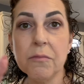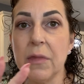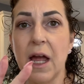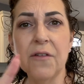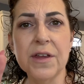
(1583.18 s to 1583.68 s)

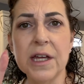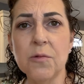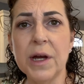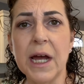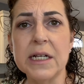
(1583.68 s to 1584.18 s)
everything
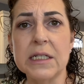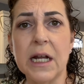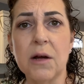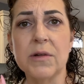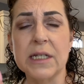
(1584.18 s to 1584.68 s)
we ate
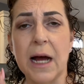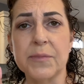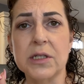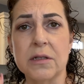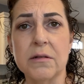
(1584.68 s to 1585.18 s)
today was
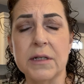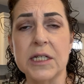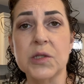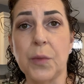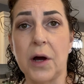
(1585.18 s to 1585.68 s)
absolutely
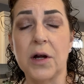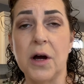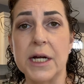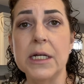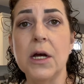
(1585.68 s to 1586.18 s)
spot
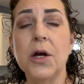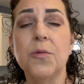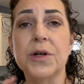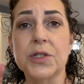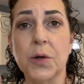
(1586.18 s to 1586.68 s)
on
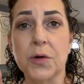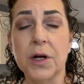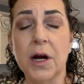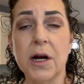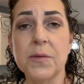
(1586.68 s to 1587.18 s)
with total
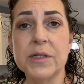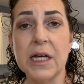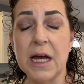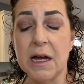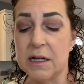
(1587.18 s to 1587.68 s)

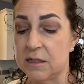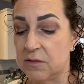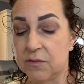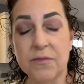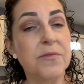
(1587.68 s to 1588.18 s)
carbs and
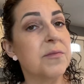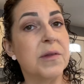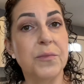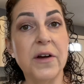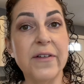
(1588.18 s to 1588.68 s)

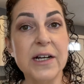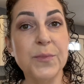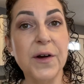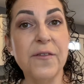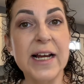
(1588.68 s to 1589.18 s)
perfect,
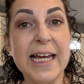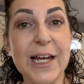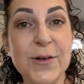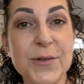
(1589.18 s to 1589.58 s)
perfect keto